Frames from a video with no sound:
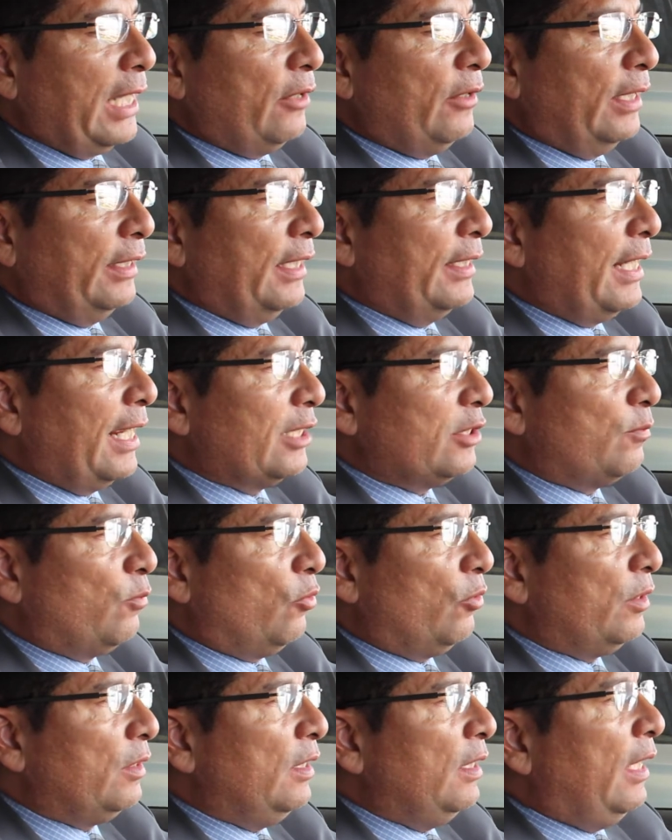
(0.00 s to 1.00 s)
down at the
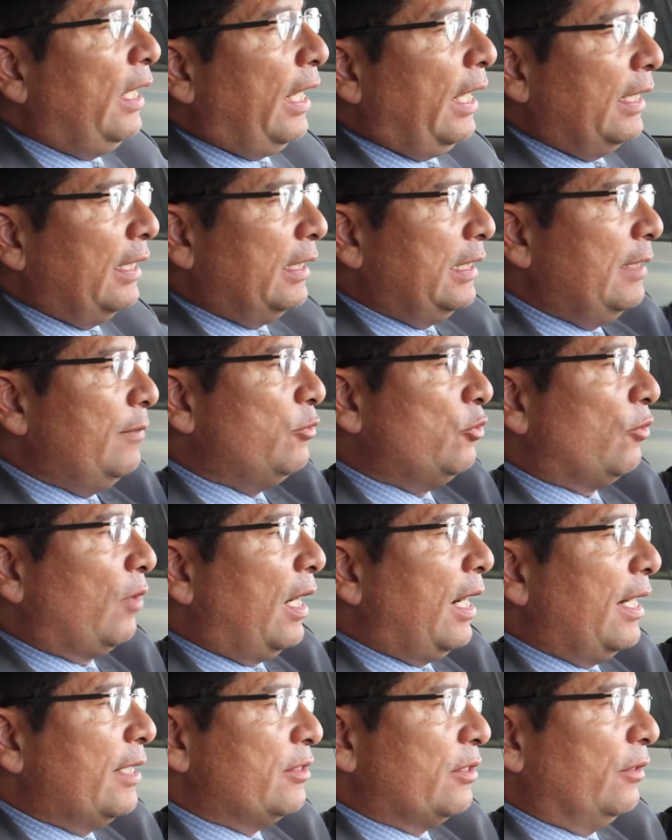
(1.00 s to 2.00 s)
dashboard, and it keeps your
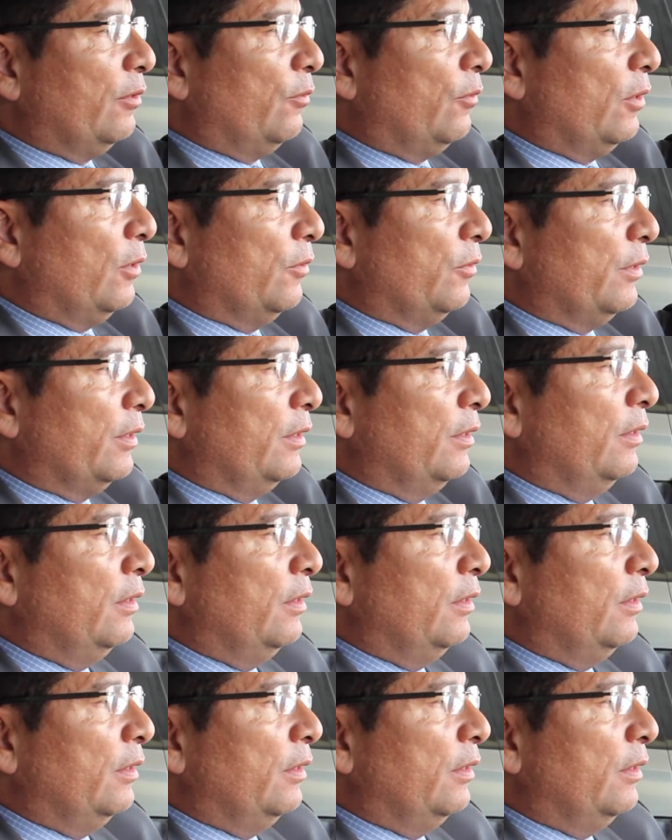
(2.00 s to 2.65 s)
eyes on the road.